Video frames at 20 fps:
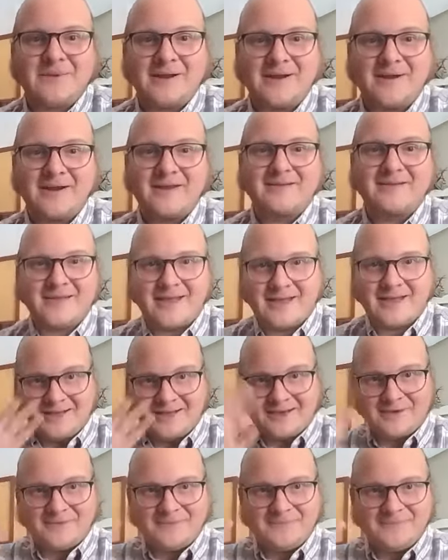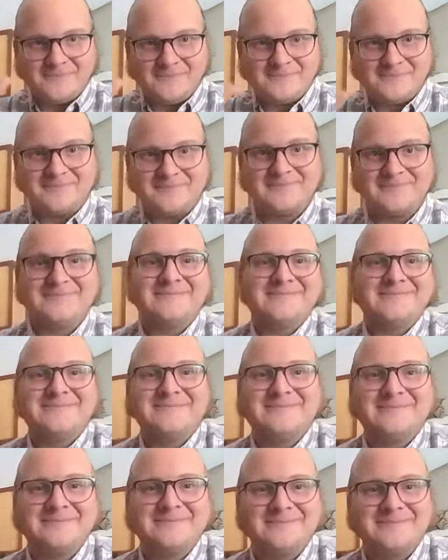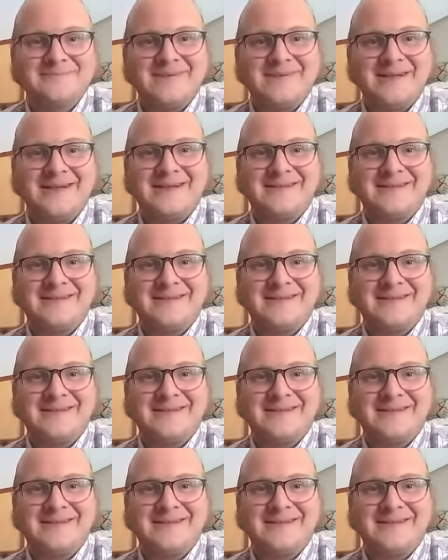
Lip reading: All right. Thank you. All right.